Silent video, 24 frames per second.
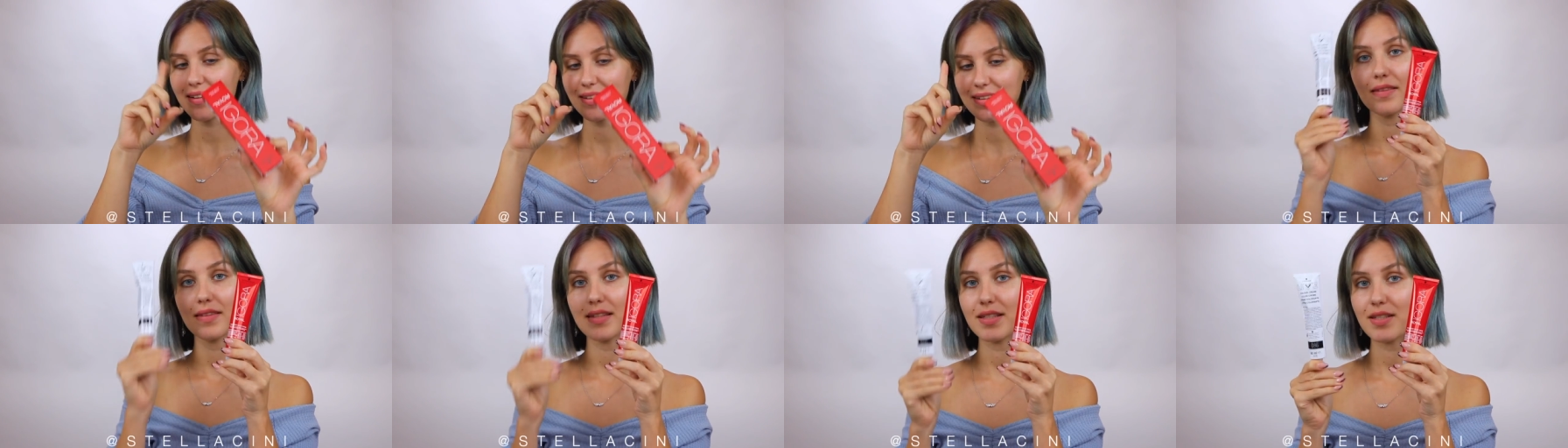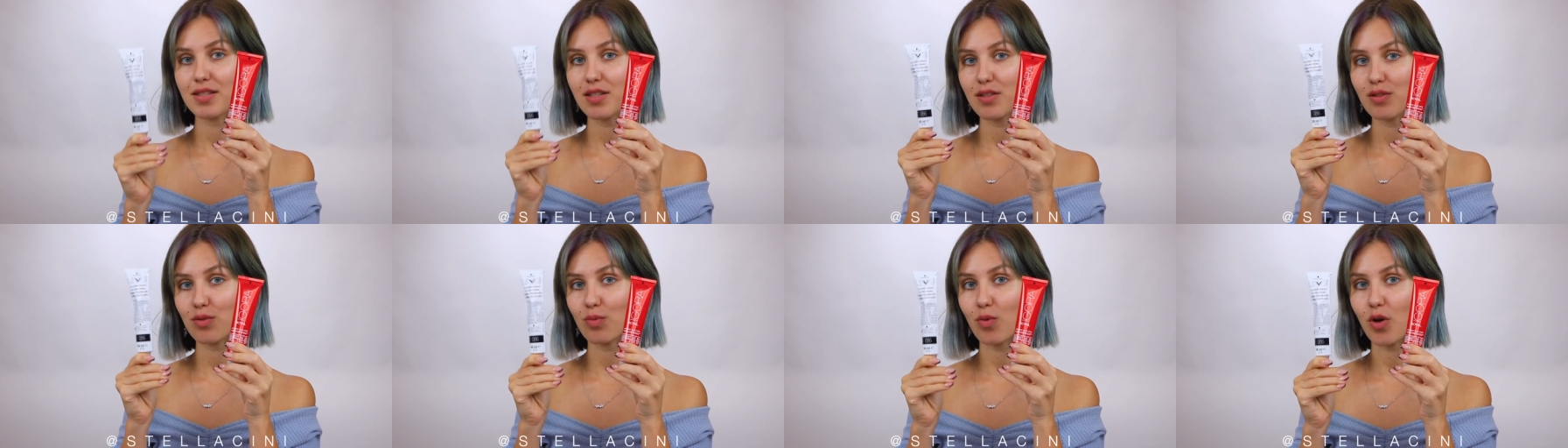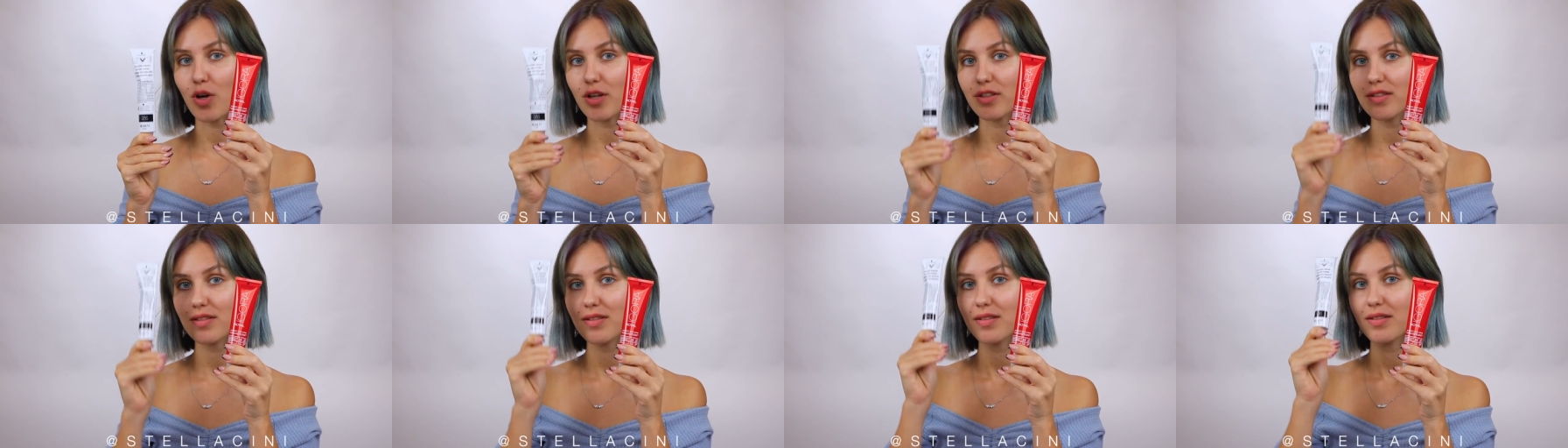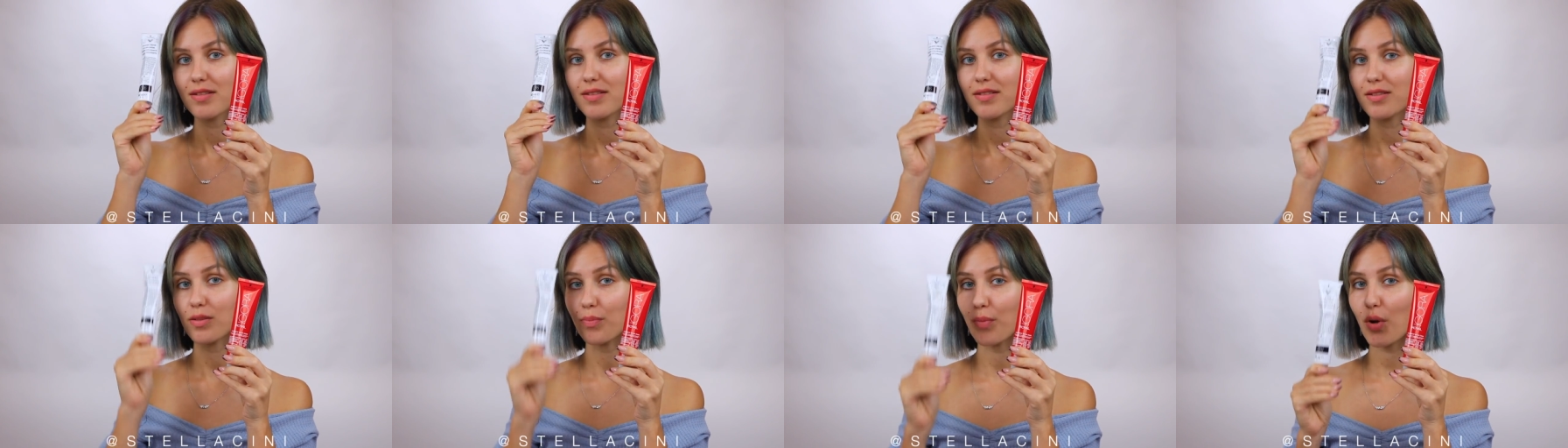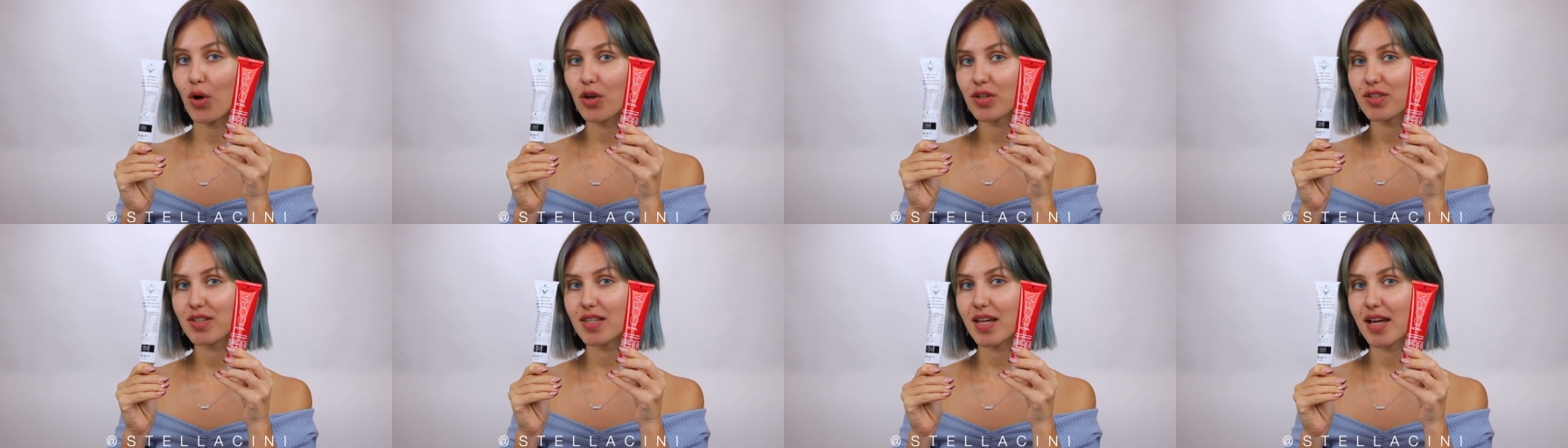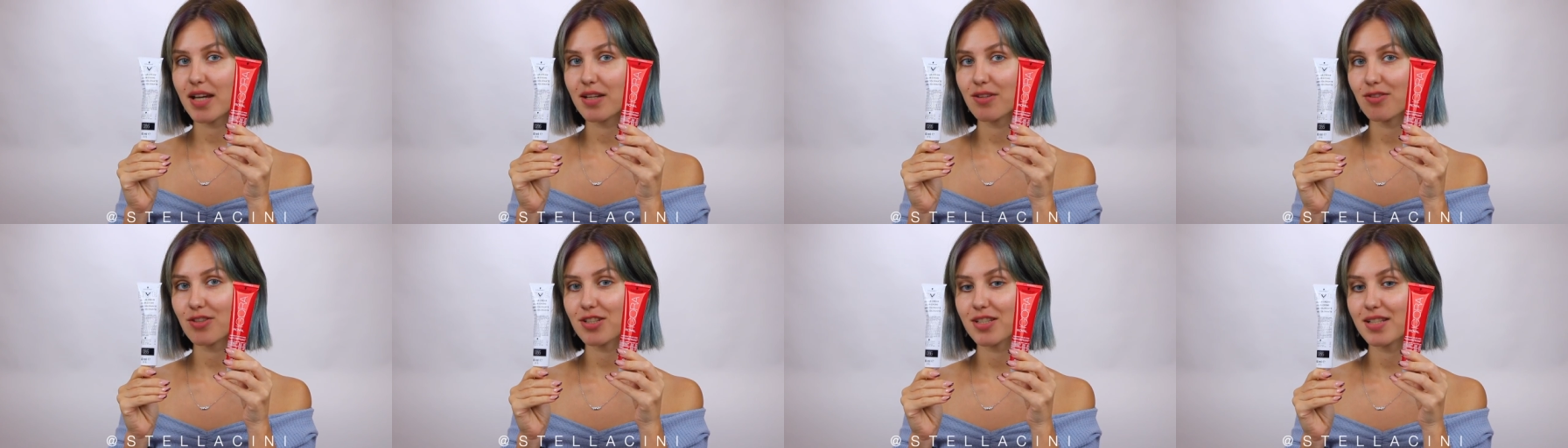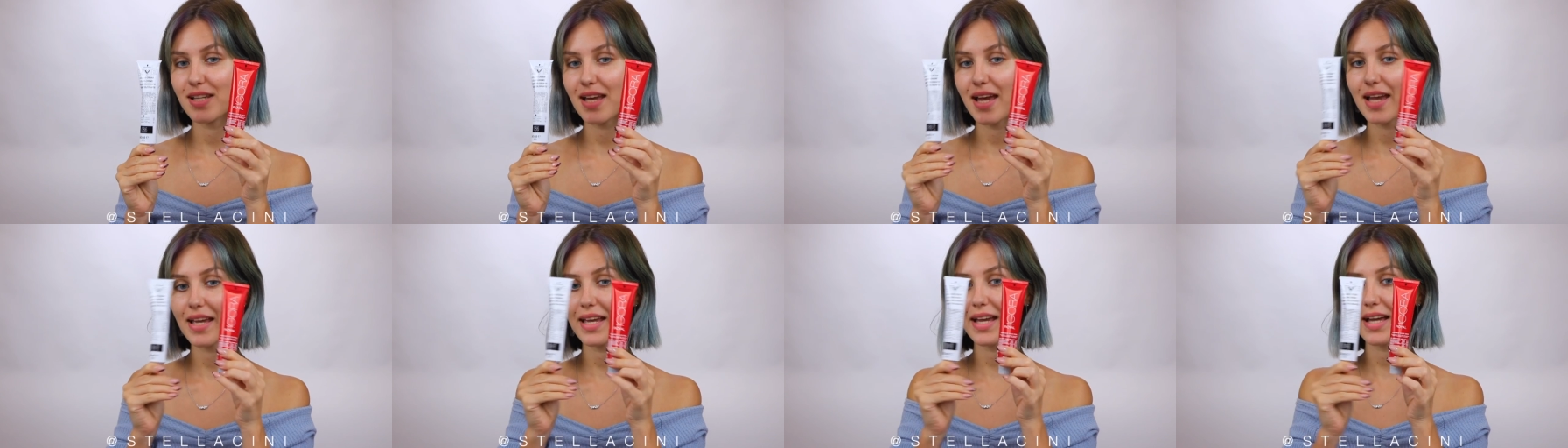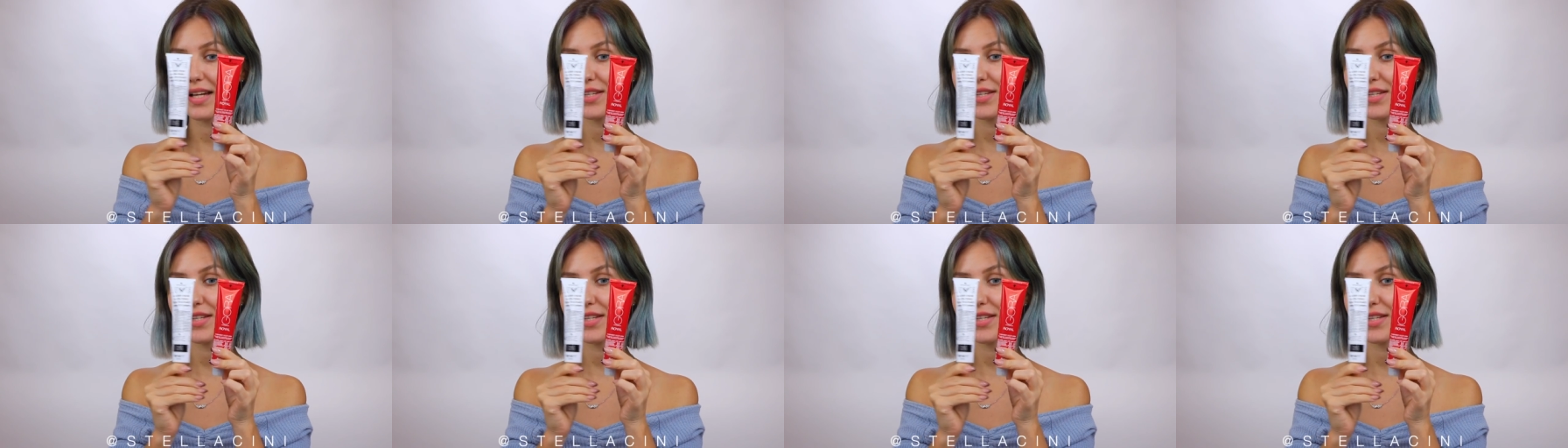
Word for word: This is what the box dye looks like.